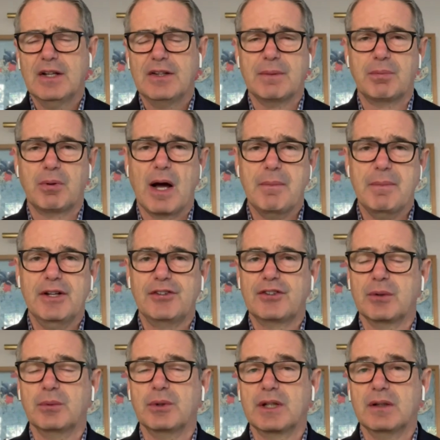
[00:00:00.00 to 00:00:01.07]
Well, is, is,
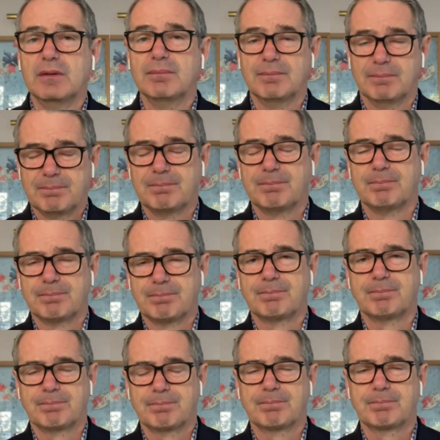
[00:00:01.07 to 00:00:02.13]
the, would... is the is
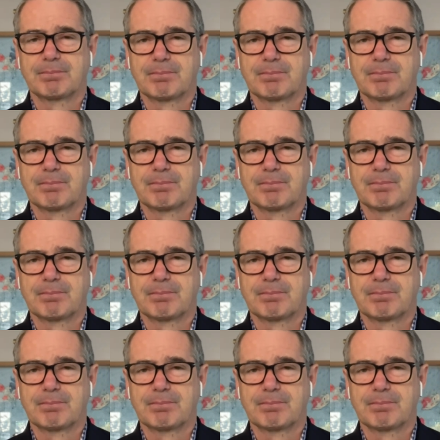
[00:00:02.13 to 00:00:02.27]
the is the